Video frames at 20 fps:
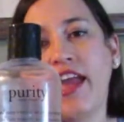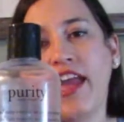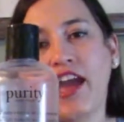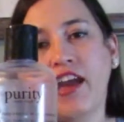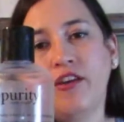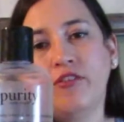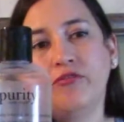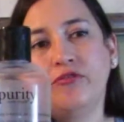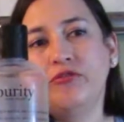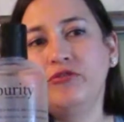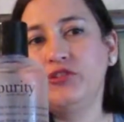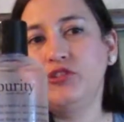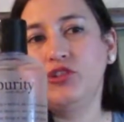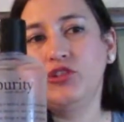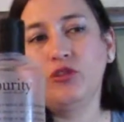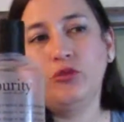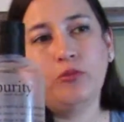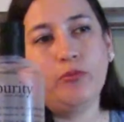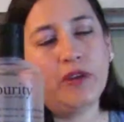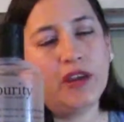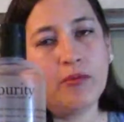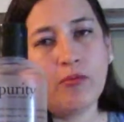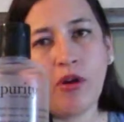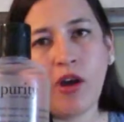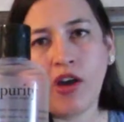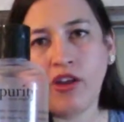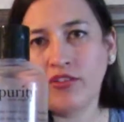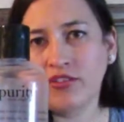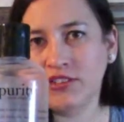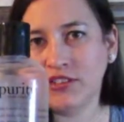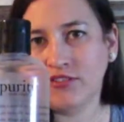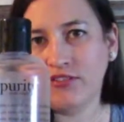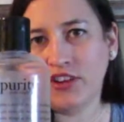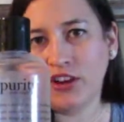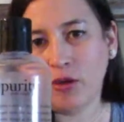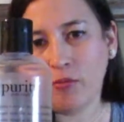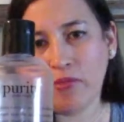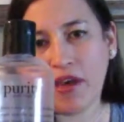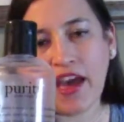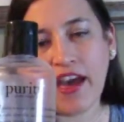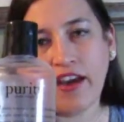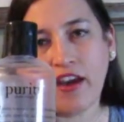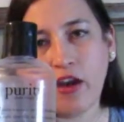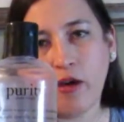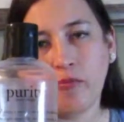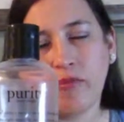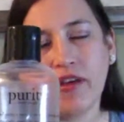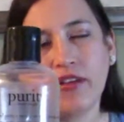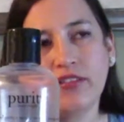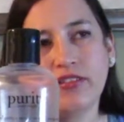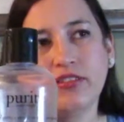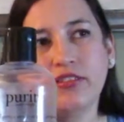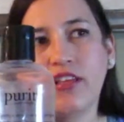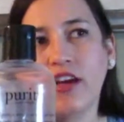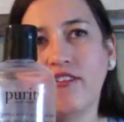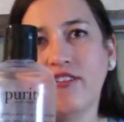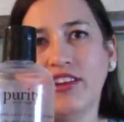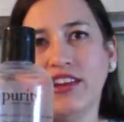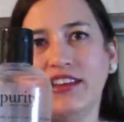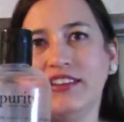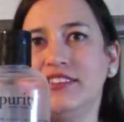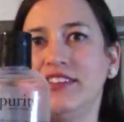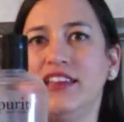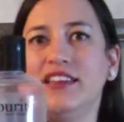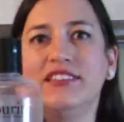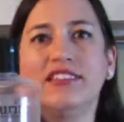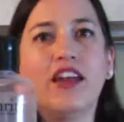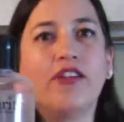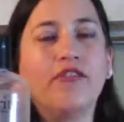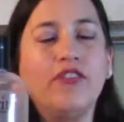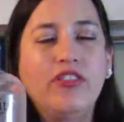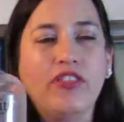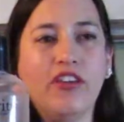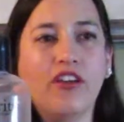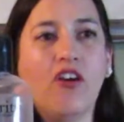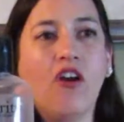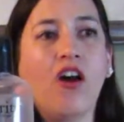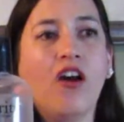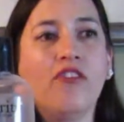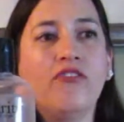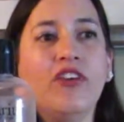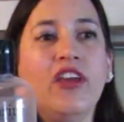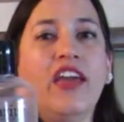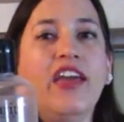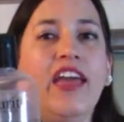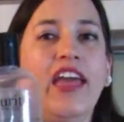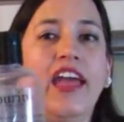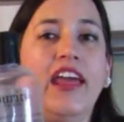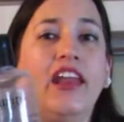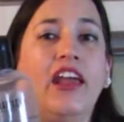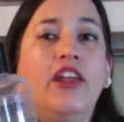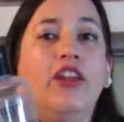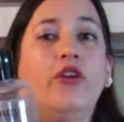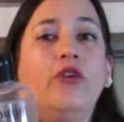have two big bottles of it on backup. Love it. It takes everything off. And I